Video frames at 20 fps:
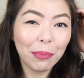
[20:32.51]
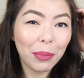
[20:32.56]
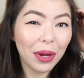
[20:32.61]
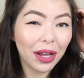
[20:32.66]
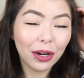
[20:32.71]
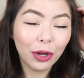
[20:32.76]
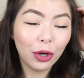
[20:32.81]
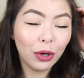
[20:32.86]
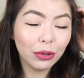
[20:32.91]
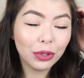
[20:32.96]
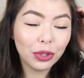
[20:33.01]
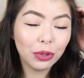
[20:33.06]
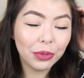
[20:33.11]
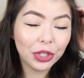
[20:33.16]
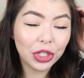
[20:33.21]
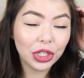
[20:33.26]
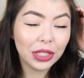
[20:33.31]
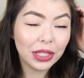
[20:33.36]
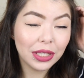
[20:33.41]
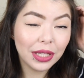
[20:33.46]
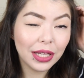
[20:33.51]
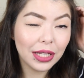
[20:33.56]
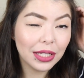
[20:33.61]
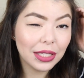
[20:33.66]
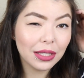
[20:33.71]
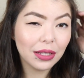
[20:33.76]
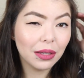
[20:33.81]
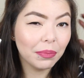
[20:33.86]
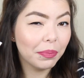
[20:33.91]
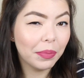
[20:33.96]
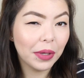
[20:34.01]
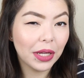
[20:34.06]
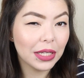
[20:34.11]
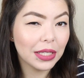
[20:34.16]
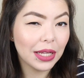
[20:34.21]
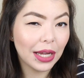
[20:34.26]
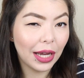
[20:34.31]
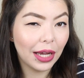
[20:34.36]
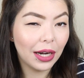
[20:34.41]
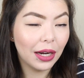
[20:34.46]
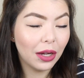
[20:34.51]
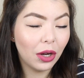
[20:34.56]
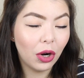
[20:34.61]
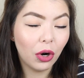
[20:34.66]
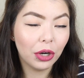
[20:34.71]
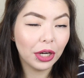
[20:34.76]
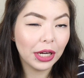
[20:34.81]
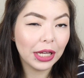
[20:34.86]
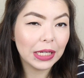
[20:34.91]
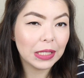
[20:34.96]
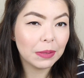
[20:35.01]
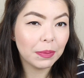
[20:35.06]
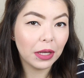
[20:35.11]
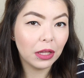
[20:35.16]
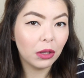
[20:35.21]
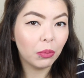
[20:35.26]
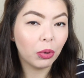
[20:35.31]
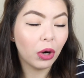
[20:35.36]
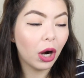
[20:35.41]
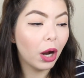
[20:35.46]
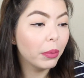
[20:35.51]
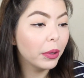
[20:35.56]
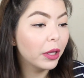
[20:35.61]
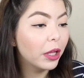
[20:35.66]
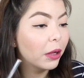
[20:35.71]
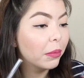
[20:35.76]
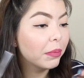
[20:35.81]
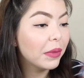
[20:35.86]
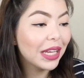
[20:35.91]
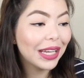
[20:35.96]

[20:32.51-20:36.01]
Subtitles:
I'm not gonna go too much into this because I kind of already explained the problem.